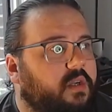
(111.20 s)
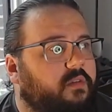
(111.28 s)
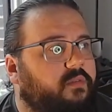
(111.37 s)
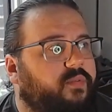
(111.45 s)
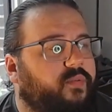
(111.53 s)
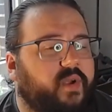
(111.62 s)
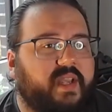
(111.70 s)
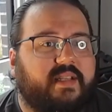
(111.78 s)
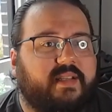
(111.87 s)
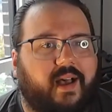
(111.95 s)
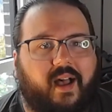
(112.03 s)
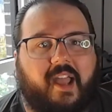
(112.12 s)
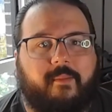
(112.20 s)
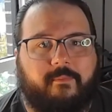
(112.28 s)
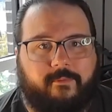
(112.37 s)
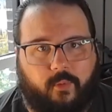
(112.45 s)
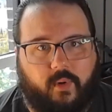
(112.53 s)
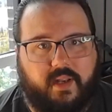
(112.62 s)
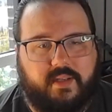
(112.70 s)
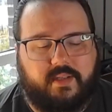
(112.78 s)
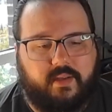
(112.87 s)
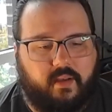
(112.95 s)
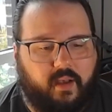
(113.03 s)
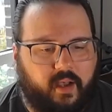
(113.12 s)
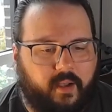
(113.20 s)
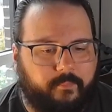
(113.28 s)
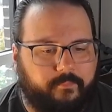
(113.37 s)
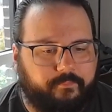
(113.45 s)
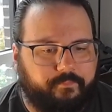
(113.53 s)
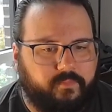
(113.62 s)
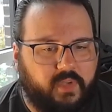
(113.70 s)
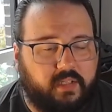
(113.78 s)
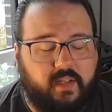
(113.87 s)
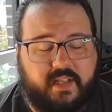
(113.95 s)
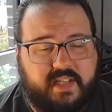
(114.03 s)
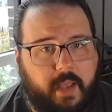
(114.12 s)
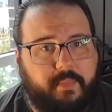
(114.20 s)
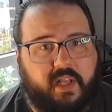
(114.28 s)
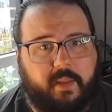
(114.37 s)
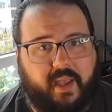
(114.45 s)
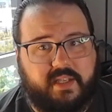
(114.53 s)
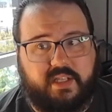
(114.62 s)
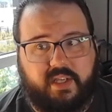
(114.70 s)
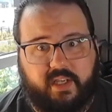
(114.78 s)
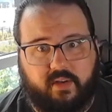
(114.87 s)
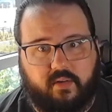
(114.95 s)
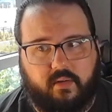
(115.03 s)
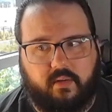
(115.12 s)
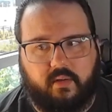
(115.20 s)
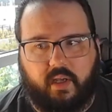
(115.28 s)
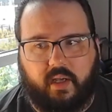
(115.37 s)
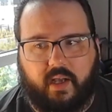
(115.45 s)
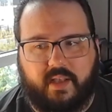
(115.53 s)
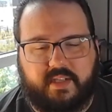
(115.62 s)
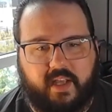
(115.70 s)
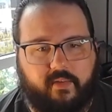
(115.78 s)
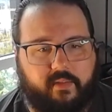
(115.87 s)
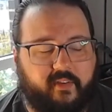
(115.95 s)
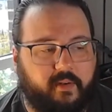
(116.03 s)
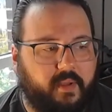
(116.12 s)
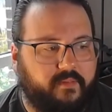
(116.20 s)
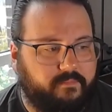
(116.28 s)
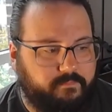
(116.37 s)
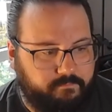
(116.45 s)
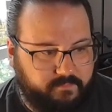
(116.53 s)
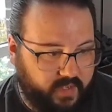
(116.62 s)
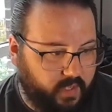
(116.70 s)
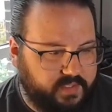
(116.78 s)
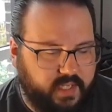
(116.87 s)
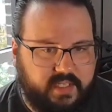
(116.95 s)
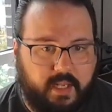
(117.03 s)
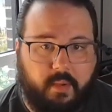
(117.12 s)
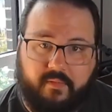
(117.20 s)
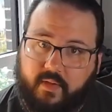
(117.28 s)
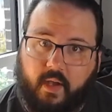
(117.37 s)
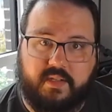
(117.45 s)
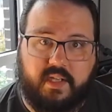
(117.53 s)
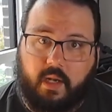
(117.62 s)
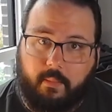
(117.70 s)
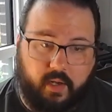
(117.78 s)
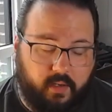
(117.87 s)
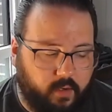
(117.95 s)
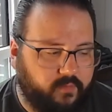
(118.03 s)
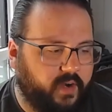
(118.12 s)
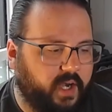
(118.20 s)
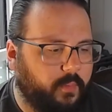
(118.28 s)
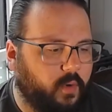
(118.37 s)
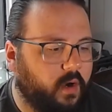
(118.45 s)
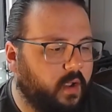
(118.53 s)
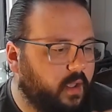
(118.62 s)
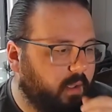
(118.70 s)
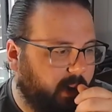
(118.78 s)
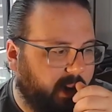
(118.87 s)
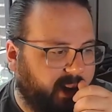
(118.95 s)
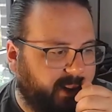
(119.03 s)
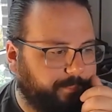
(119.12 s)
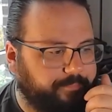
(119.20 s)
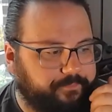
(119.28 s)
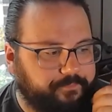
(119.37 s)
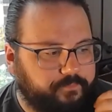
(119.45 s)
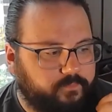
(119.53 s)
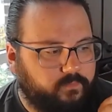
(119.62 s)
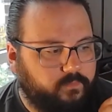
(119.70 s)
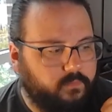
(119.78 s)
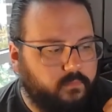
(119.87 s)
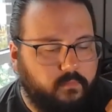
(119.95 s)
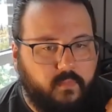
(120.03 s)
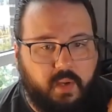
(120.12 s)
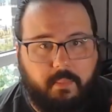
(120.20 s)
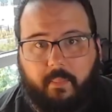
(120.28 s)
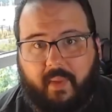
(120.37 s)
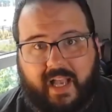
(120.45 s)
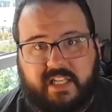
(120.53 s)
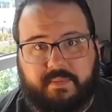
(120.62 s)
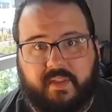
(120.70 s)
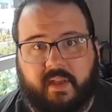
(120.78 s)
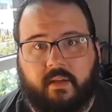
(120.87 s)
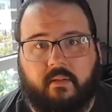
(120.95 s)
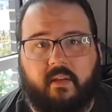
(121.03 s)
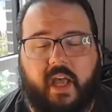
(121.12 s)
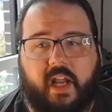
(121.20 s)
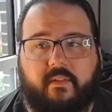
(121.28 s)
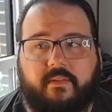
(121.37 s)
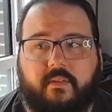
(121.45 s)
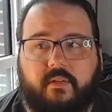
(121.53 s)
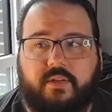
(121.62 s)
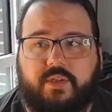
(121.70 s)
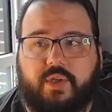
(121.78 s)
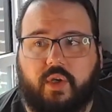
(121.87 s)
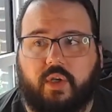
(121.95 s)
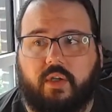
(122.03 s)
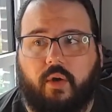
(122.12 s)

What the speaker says: free time for it. A lot's happened in the past year, aside from the fact that my fiance is now my fiance, not my girlfriend anymore. My blacksmithing kind of took